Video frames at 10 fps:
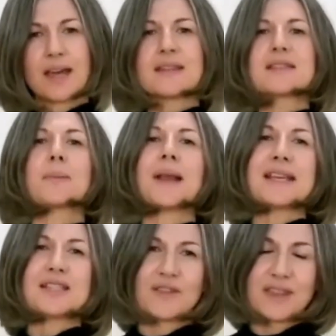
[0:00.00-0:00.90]
And there's a
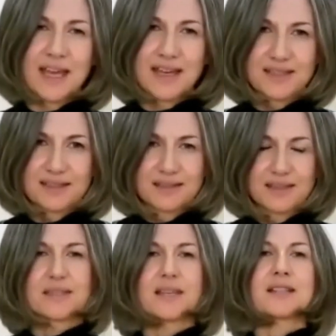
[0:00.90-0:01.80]
place for that.
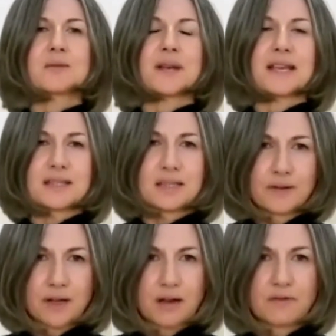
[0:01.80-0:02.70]
There's a certain place in
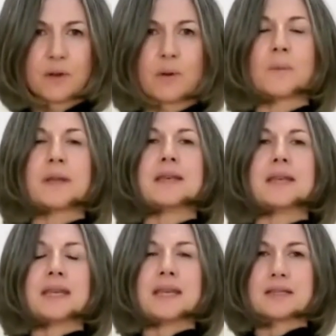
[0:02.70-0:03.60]
our recovery when we
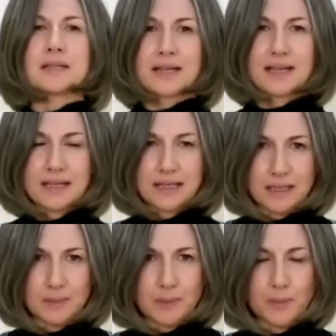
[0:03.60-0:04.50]
need to take a
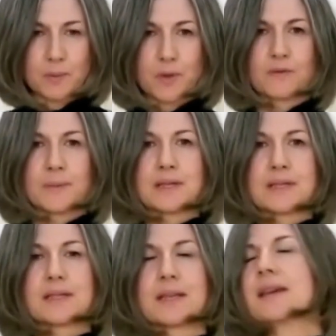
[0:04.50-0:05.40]
little bit more
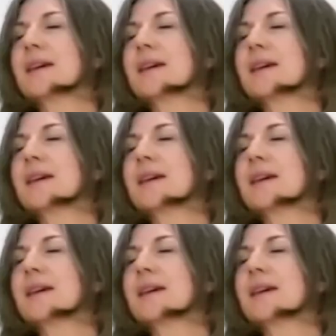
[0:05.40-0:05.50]
movement.